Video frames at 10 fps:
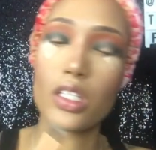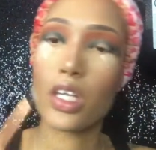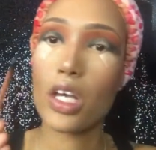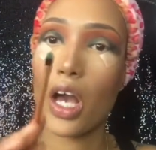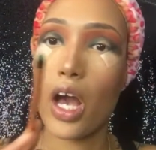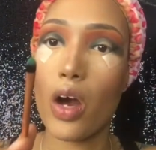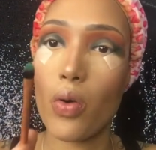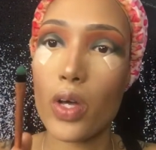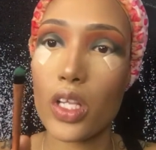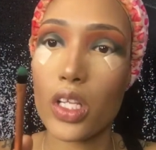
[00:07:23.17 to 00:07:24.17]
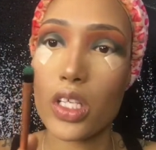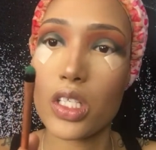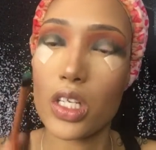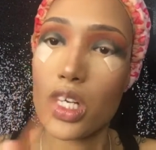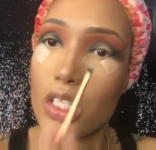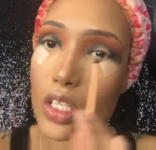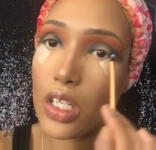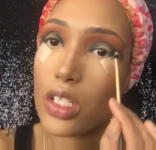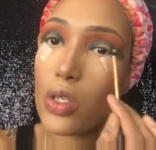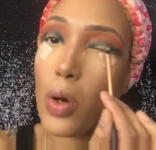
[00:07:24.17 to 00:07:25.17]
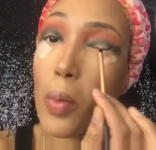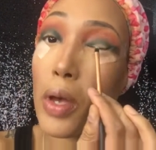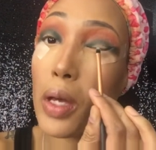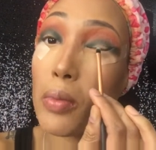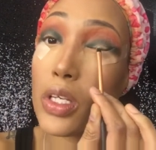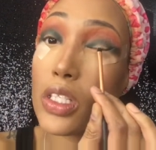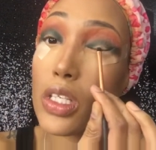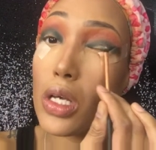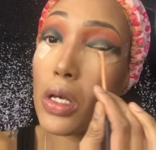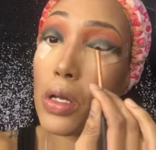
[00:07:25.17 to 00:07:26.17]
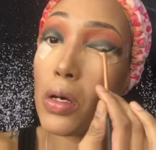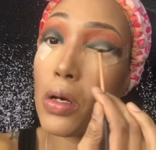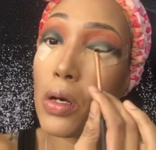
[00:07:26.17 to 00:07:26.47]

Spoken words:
see how it looks. It doesn't look too pigmented.